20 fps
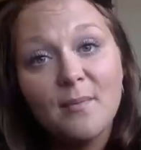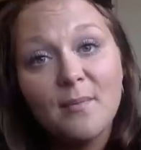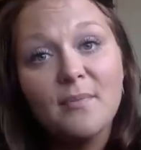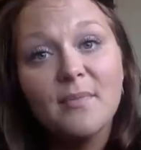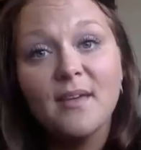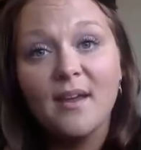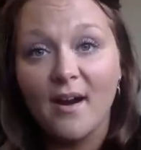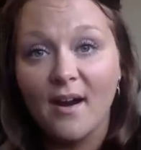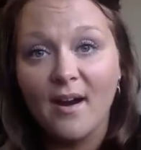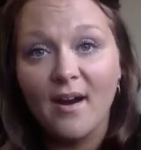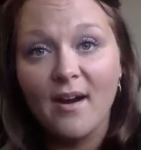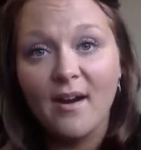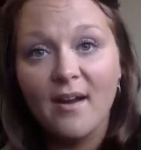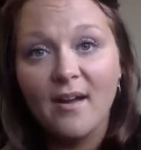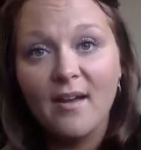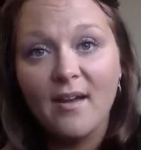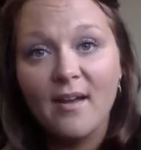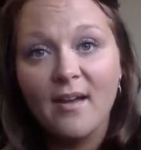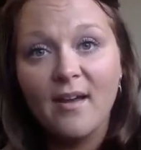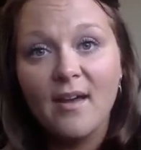them there
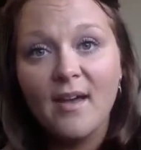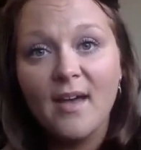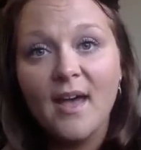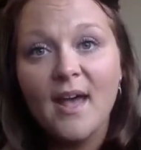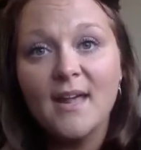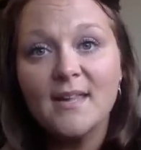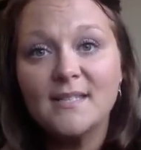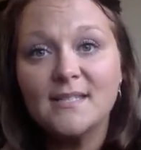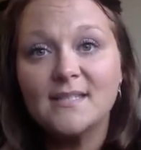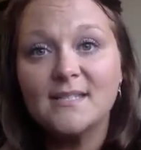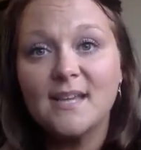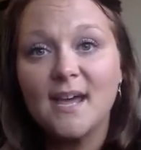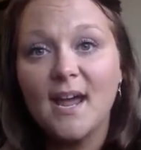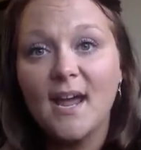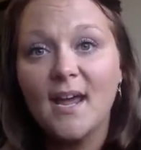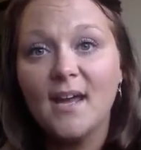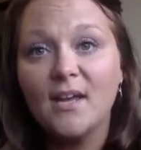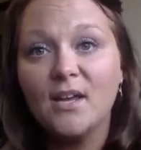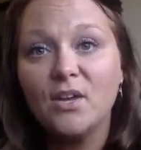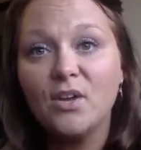and
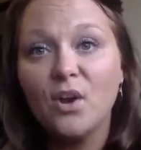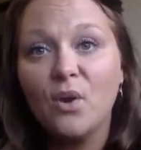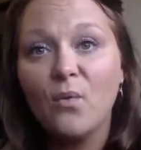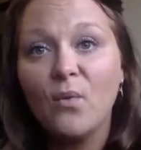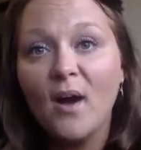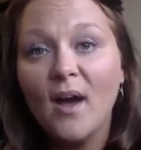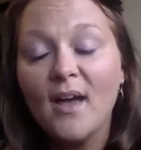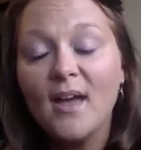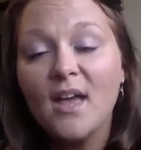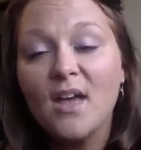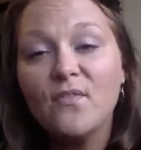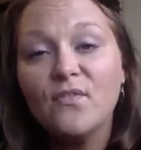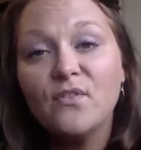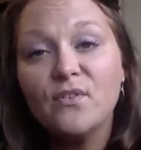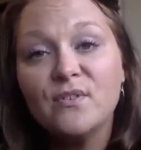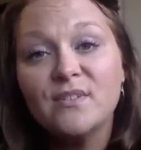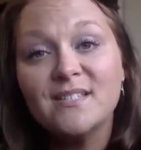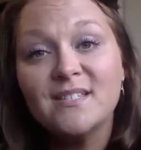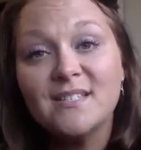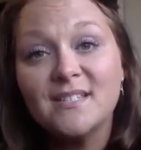saying, you know what, if
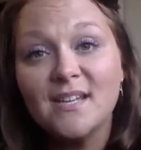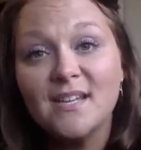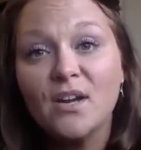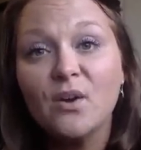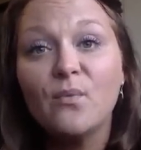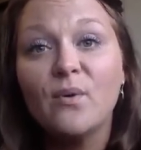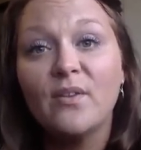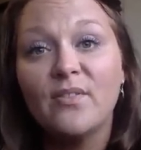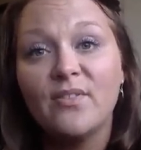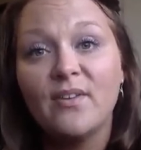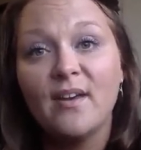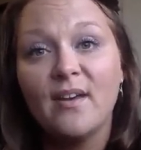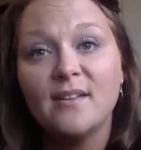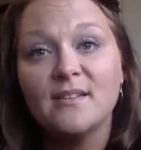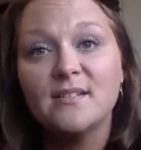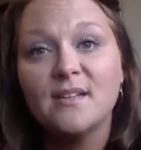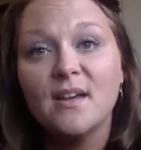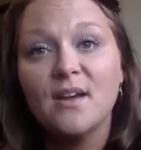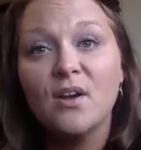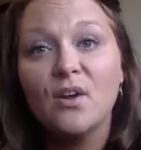you stick with
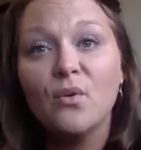it,